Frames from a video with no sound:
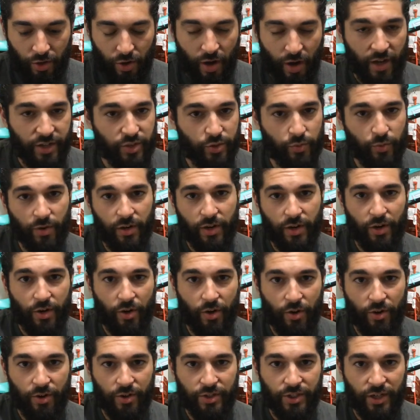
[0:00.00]
just want to
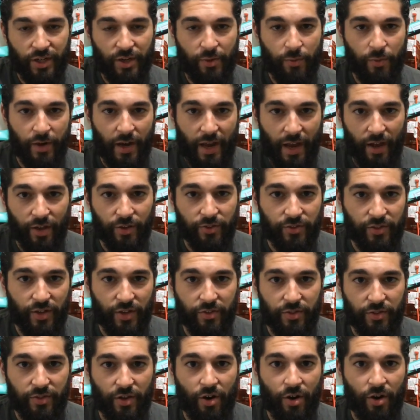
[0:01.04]
encourage anyone else
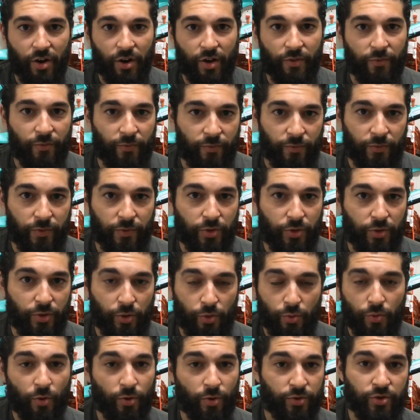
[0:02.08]
out there, if
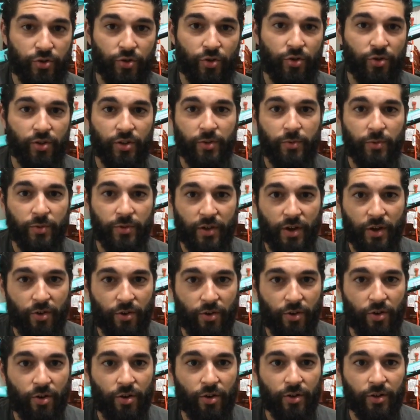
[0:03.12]
you are struggling with
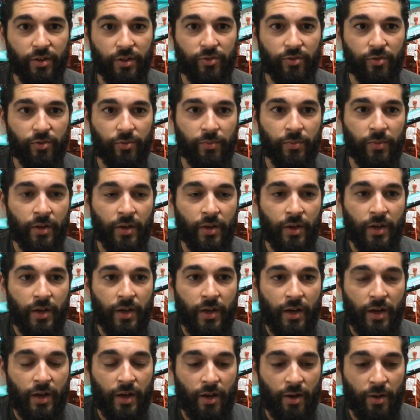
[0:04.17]
alcoholism,
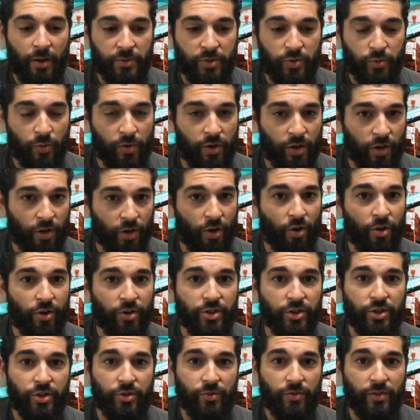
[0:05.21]
just want to
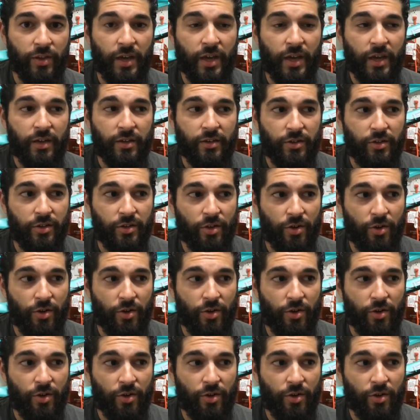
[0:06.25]
encourage you that,